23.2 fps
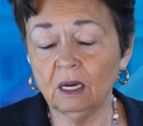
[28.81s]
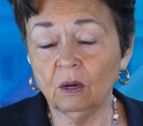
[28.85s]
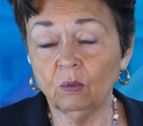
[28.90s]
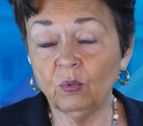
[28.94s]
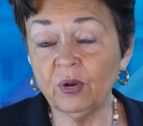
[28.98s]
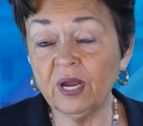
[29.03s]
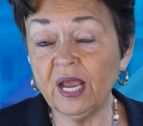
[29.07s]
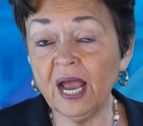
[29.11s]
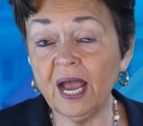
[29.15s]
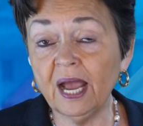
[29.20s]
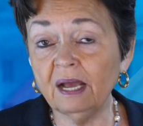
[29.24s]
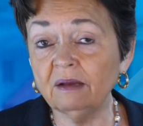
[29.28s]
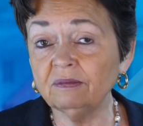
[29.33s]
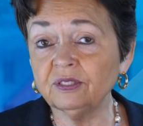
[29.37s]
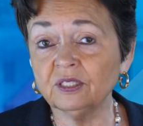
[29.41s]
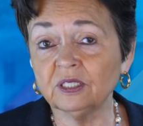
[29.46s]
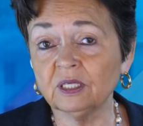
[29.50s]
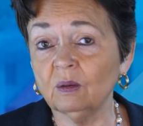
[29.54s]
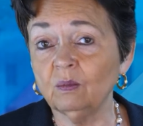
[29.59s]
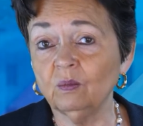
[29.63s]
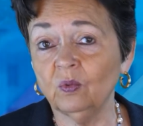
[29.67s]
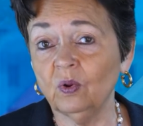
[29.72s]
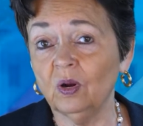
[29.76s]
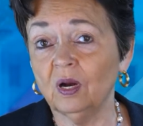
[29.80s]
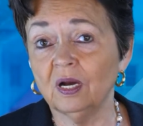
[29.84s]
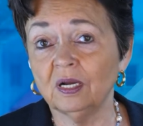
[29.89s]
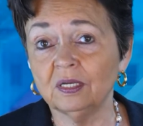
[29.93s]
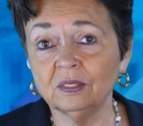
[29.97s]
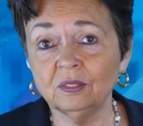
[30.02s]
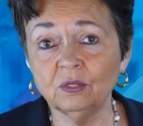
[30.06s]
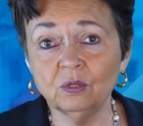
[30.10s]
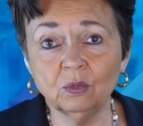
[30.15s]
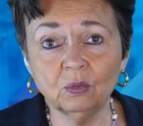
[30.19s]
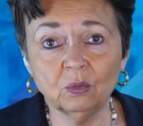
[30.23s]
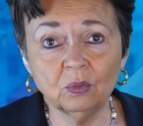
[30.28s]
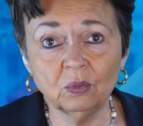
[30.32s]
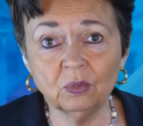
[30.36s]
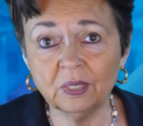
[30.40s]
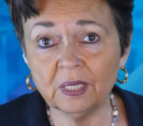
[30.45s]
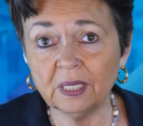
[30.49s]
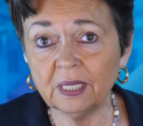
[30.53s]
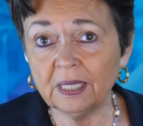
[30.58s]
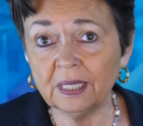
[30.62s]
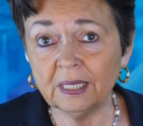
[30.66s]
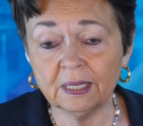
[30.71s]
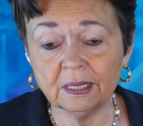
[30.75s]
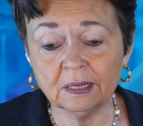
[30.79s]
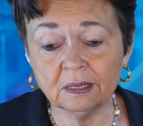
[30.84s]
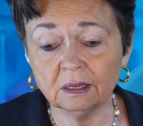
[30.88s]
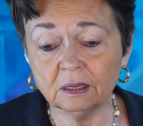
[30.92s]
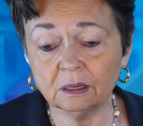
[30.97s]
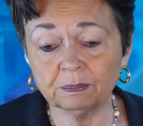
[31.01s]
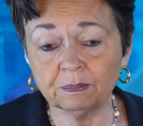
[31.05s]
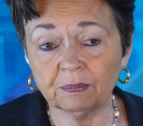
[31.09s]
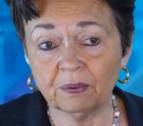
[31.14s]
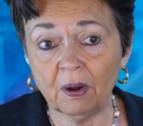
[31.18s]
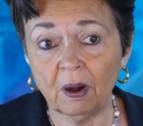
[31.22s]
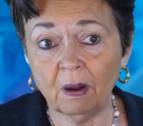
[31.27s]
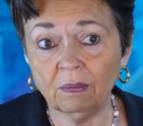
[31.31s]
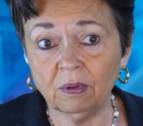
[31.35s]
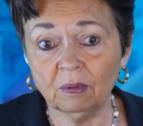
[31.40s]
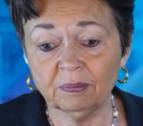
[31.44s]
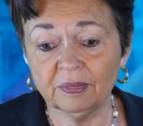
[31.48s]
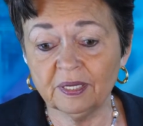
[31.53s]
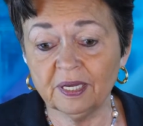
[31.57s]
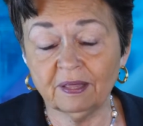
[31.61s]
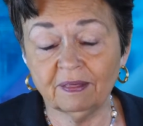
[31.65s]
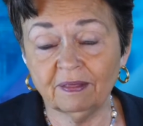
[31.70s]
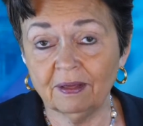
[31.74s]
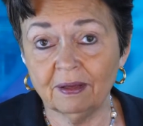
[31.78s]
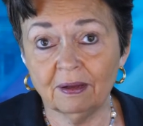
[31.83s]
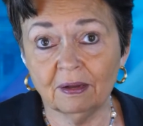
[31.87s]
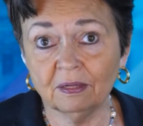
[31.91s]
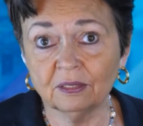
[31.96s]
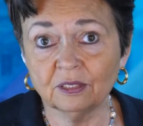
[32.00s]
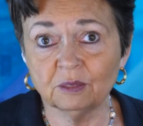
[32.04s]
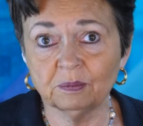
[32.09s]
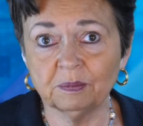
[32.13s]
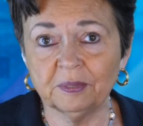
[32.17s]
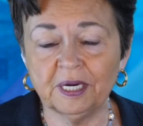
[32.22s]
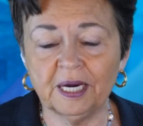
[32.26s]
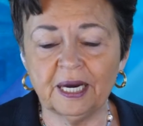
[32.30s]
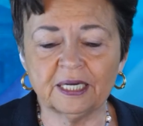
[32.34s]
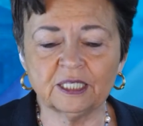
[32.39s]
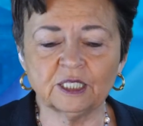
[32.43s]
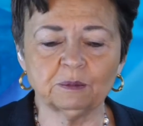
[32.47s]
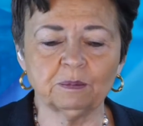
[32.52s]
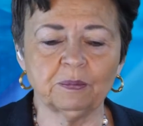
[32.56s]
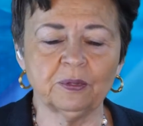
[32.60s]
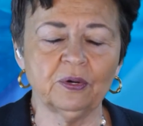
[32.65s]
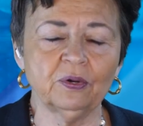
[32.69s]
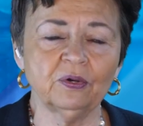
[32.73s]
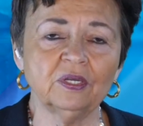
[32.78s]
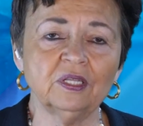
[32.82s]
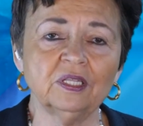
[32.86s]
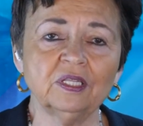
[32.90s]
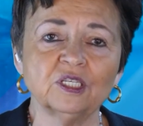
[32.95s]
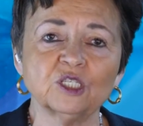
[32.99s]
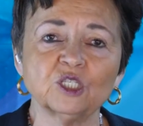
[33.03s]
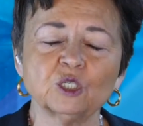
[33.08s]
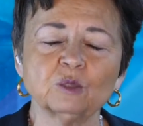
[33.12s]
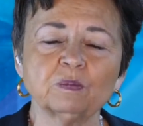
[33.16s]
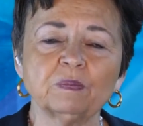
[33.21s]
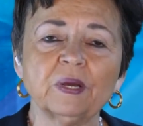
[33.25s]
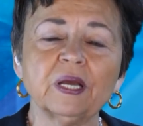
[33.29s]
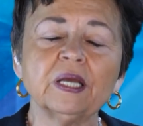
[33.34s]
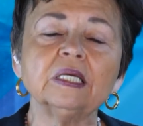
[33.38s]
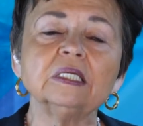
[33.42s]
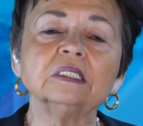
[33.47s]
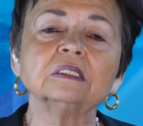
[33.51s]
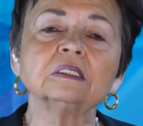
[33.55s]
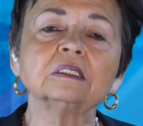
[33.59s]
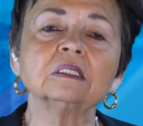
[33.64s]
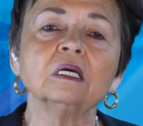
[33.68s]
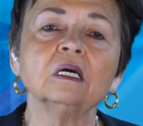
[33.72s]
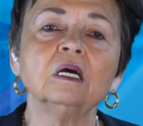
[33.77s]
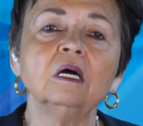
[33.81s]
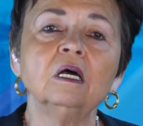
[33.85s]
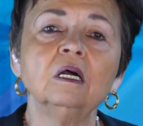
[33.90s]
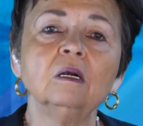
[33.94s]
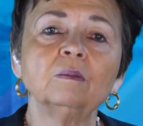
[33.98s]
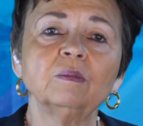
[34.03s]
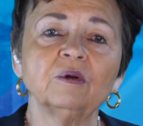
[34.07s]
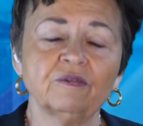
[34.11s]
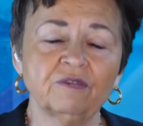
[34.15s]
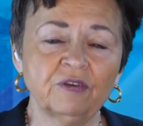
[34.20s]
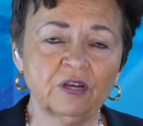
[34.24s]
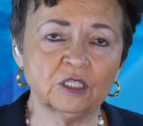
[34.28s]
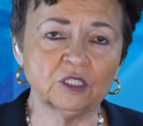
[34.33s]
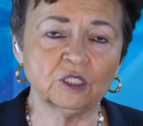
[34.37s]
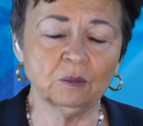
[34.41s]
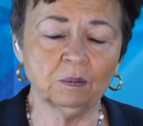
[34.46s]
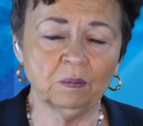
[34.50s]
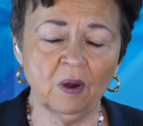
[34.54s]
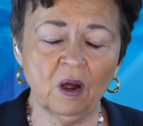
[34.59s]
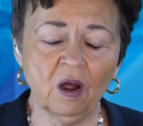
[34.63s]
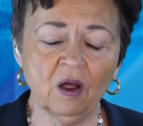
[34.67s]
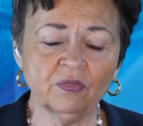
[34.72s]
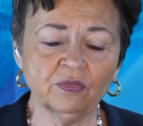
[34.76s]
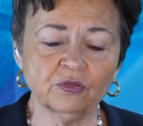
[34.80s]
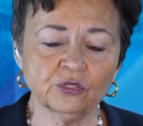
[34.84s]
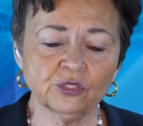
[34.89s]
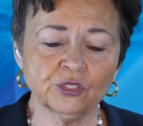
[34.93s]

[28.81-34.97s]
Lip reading: We have someone who is probably the ultimate expert in this space, Professor Martha